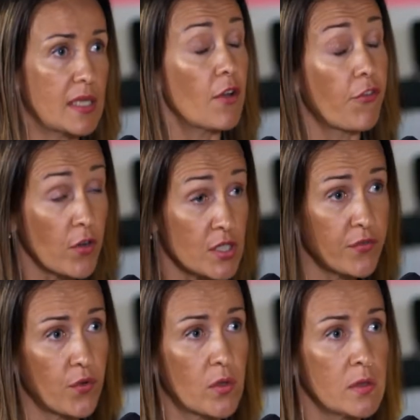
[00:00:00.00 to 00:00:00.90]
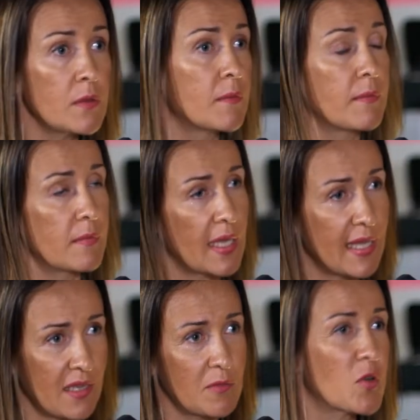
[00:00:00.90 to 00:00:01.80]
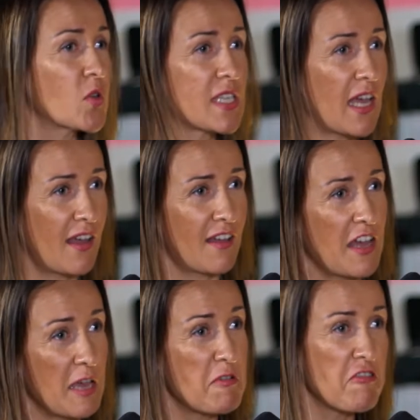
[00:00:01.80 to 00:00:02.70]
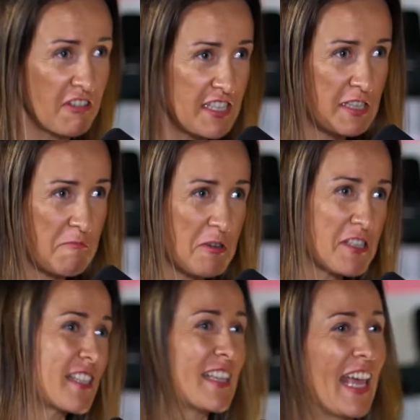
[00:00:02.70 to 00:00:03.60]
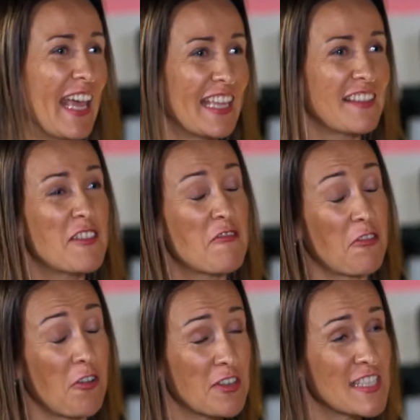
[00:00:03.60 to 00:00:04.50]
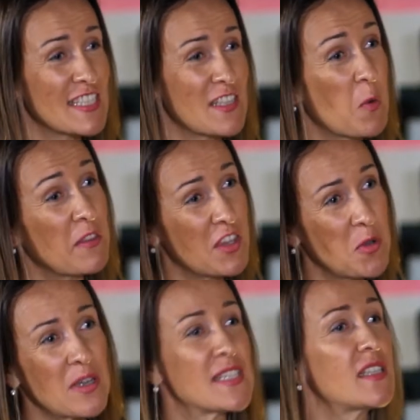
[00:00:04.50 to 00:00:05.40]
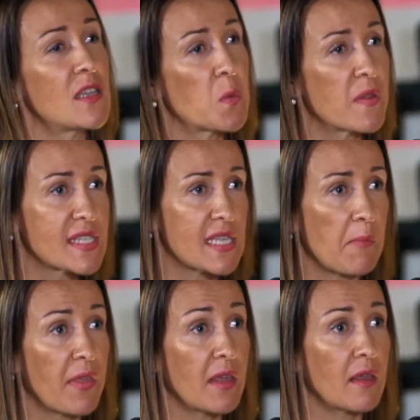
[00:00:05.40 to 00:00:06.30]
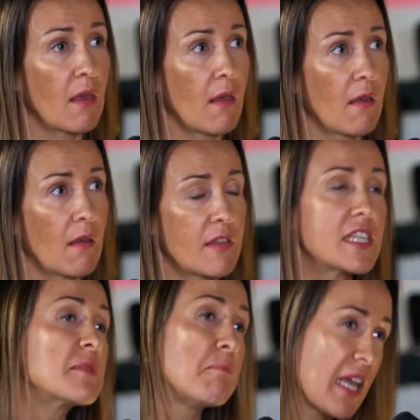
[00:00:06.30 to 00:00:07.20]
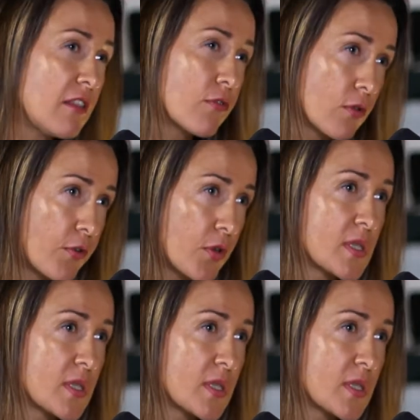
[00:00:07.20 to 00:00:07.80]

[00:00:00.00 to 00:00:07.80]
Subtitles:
First of all, again, because I'm a realistic person, and first, when you are dealing with something that is painful for you,